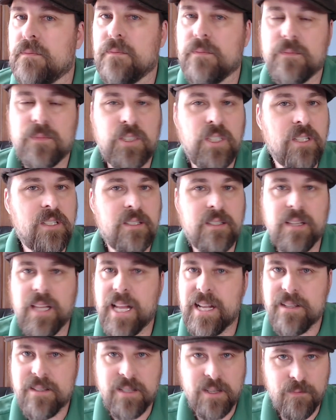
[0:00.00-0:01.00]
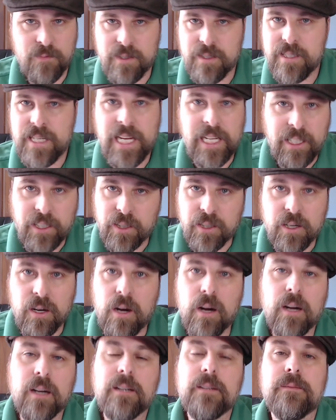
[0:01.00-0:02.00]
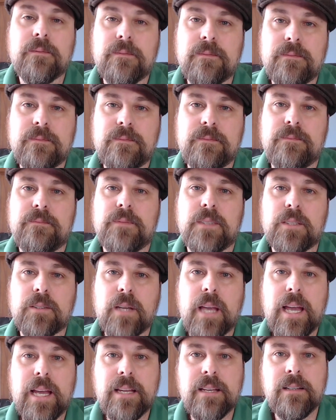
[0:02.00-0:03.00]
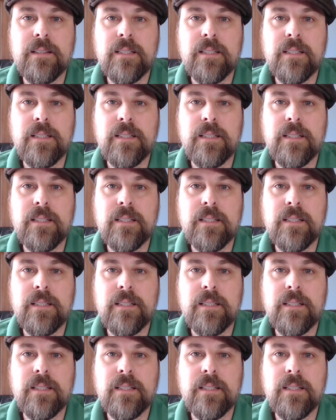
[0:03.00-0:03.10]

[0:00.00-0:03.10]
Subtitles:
just let someone take your car, okay?